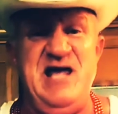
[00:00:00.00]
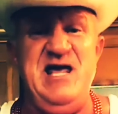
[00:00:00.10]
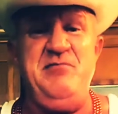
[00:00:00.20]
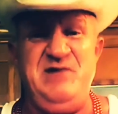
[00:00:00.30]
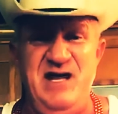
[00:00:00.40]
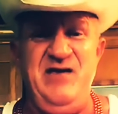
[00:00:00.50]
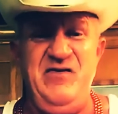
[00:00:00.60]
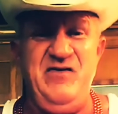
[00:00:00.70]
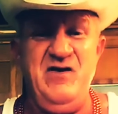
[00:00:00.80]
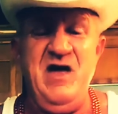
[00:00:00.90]
to keep
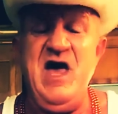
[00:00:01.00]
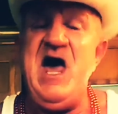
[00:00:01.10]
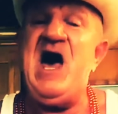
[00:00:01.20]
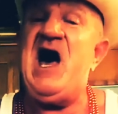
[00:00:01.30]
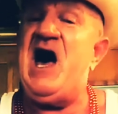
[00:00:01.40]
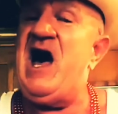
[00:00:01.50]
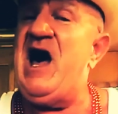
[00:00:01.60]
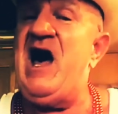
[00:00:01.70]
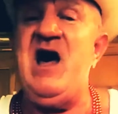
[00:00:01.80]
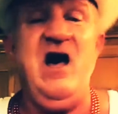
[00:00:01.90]
this?
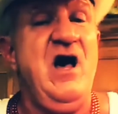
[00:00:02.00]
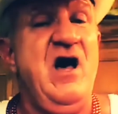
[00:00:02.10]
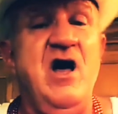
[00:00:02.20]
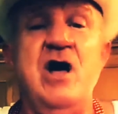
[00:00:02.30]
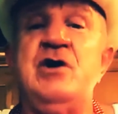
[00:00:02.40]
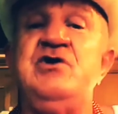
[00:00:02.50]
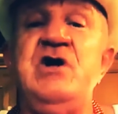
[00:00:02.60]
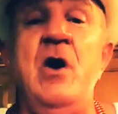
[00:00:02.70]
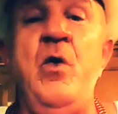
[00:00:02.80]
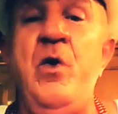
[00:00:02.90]
Uh-uh.
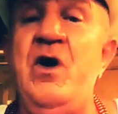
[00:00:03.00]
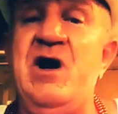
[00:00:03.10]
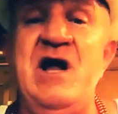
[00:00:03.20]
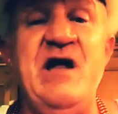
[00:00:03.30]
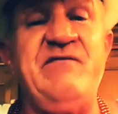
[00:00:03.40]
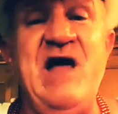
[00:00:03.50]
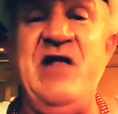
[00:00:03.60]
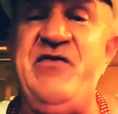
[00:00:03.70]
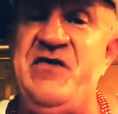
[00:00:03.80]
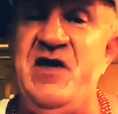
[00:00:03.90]
Don't work like
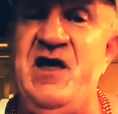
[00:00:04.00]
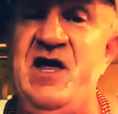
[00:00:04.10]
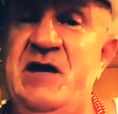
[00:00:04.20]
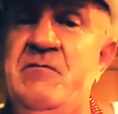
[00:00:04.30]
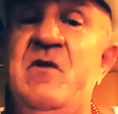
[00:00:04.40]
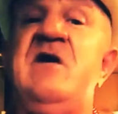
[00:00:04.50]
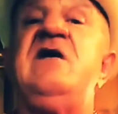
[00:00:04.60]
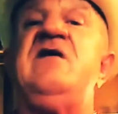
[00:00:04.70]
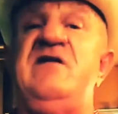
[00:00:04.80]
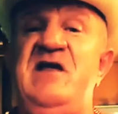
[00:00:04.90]
that, son.
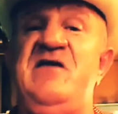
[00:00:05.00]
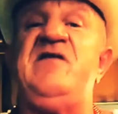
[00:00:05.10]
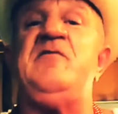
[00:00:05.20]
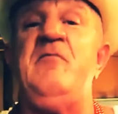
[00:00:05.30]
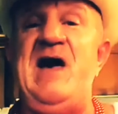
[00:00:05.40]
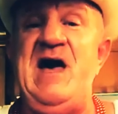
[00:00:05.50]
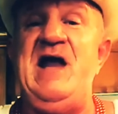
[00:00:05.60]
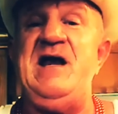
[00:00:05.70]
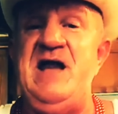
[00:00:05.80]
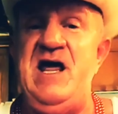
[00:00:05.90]
This is
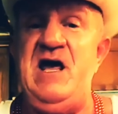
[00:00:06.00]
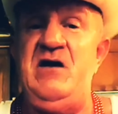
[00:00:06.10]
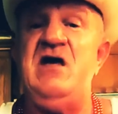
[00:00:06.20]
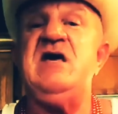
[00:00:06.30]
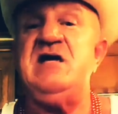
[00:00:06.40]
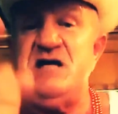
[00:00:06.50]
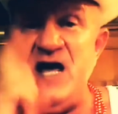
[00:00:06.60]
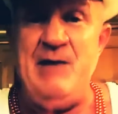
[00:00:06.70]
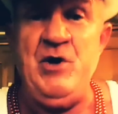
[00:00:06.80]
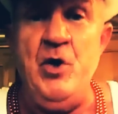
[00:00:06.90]
mine now.
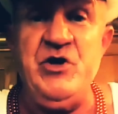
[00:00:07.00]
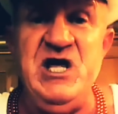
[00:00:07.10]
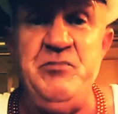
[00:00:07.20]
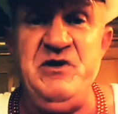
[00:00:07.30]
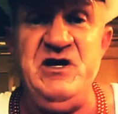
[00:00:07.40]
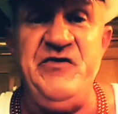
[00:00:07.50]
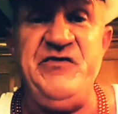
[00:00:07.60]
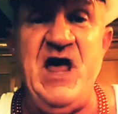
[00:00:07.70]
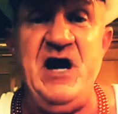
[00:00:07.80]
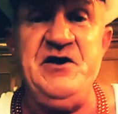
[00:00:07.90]
Now I'm going to keep it
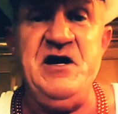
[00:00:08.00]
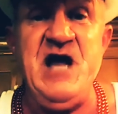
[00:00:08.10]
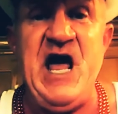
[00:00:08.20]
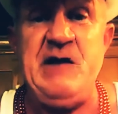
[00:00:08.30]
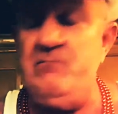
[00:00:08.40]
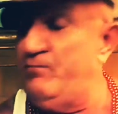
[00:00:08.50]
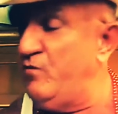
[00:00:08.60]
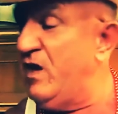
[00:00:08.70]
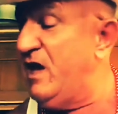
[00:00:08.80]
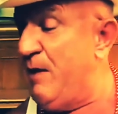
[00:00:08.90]
this Saturday night.
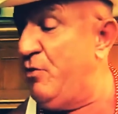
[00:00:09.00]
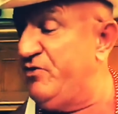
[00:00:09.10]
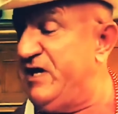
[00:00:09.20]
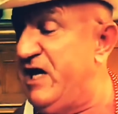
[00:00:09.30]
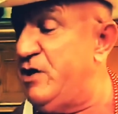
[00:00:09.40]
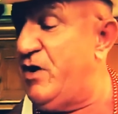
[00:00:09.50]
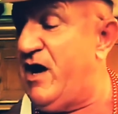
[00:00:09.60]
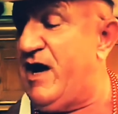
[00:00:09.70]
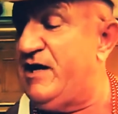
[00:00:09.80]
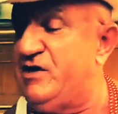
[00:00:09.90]
And I'm going to tell
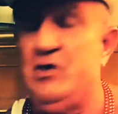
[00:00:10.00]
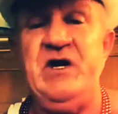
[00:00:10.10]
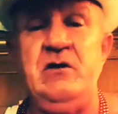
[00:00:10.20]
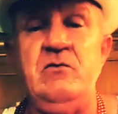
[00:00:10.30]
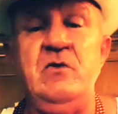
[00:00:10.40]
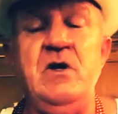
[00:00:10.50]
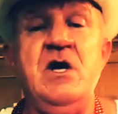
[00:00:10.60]
you how I do it.